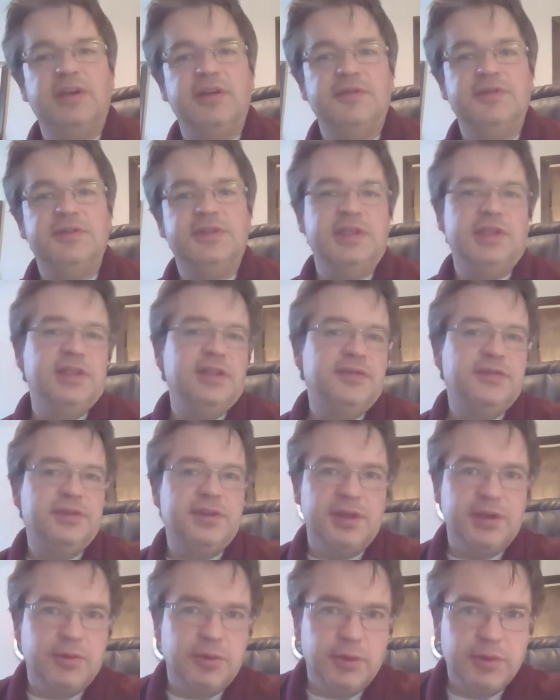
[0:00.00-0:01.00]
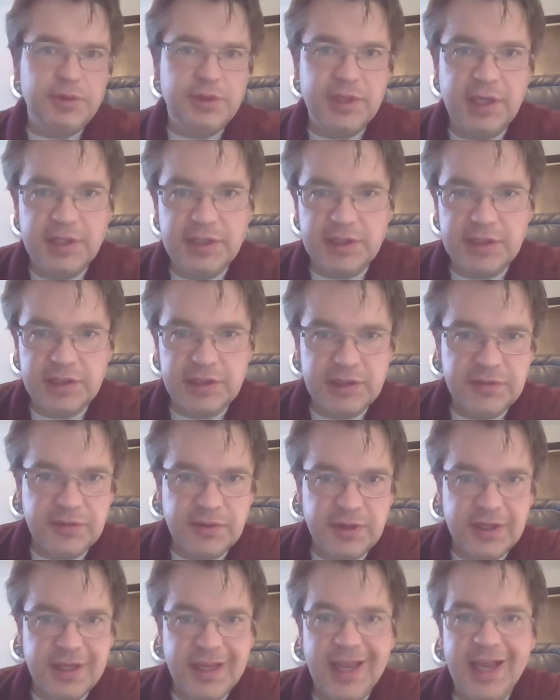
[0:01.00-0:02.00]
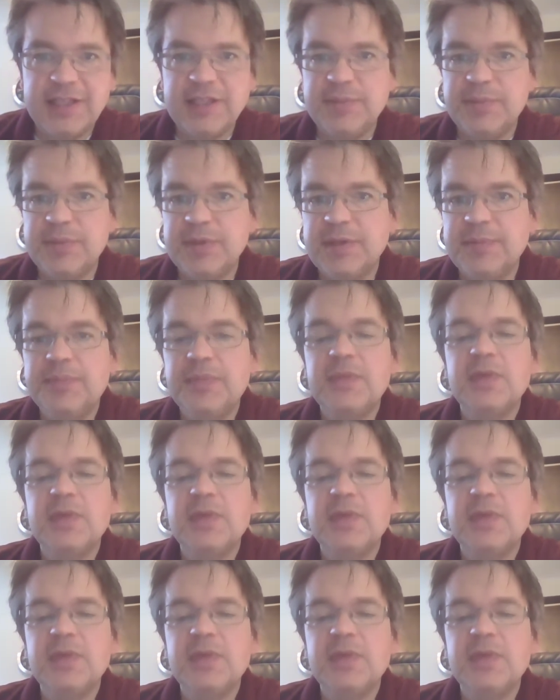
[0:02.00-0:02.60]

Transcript: of significant quotations for Gatsby.